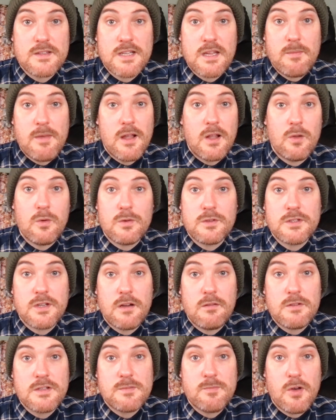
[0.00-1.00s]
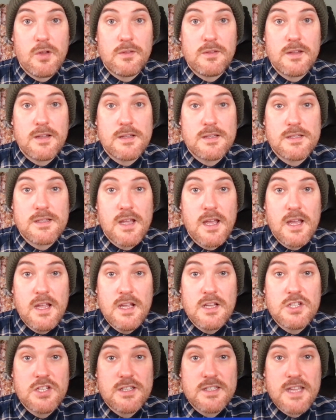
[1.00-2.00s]
email autoresponders,
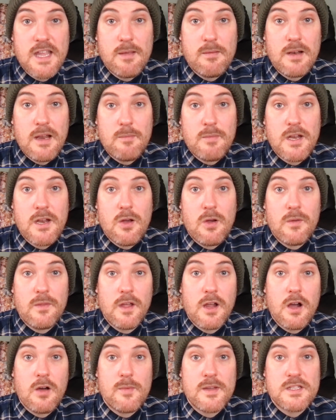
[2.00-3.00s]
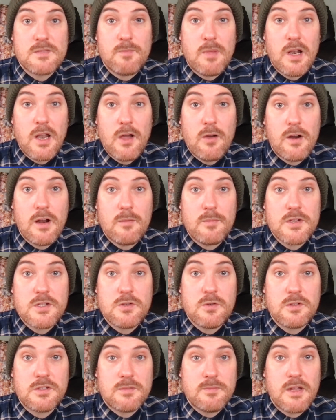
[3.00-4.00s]
just let me know in the comments below and I'll be
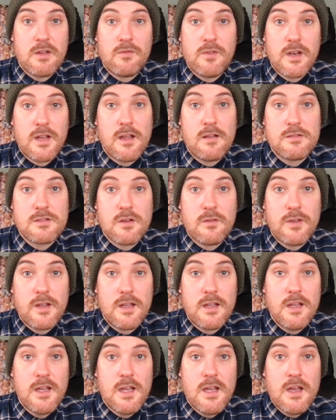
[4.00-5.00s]
sure to make videos of it.